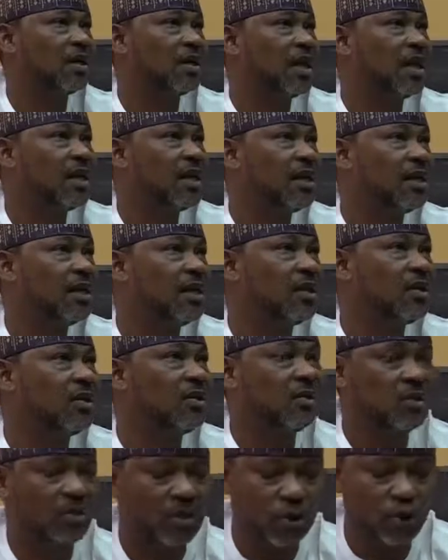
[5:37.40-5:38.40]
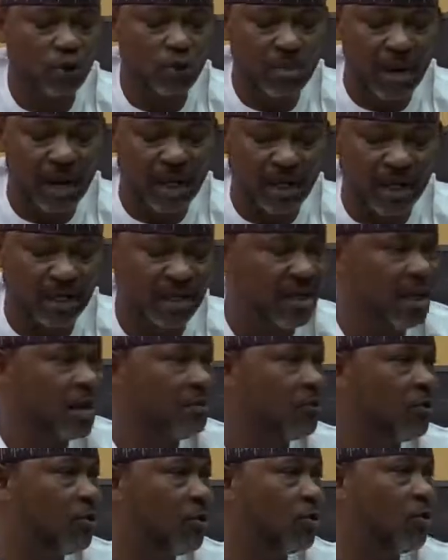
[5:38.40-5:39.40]
any human endeavor
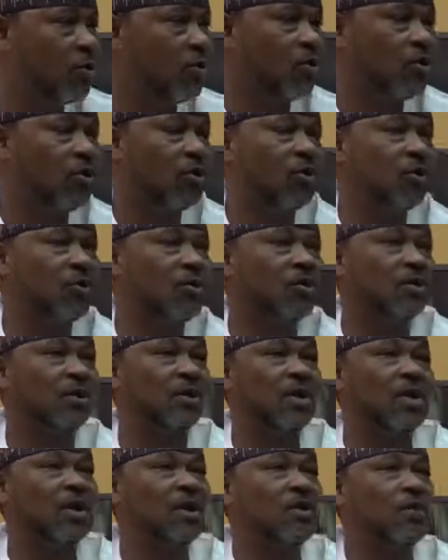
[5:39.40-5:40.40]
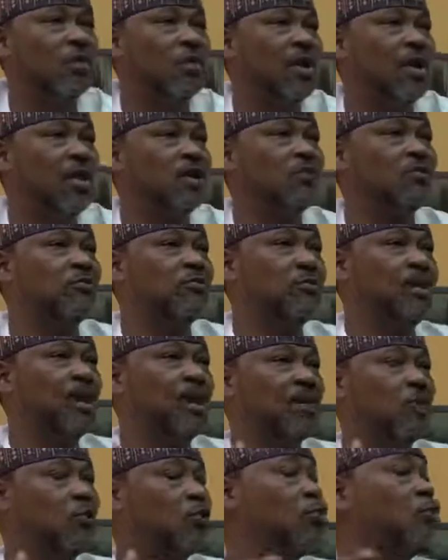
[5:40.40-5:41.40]
or in anywhere you
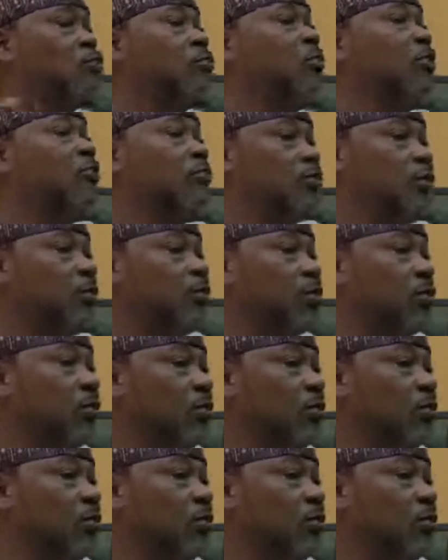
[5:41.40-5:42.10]
find group of people,